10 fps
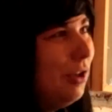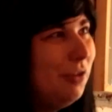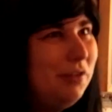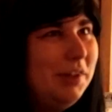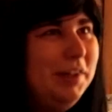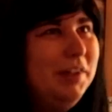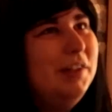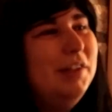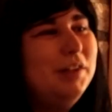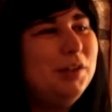qualify,
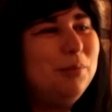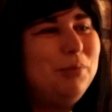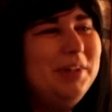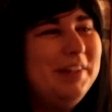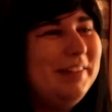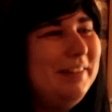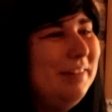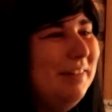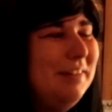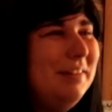but
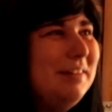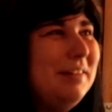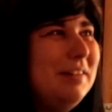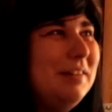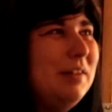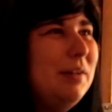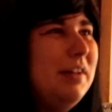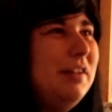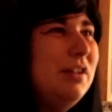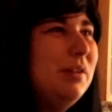
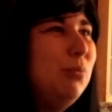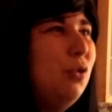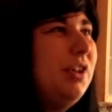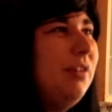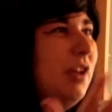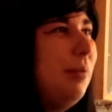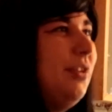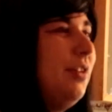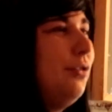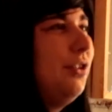more
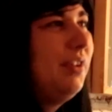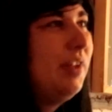developed than, for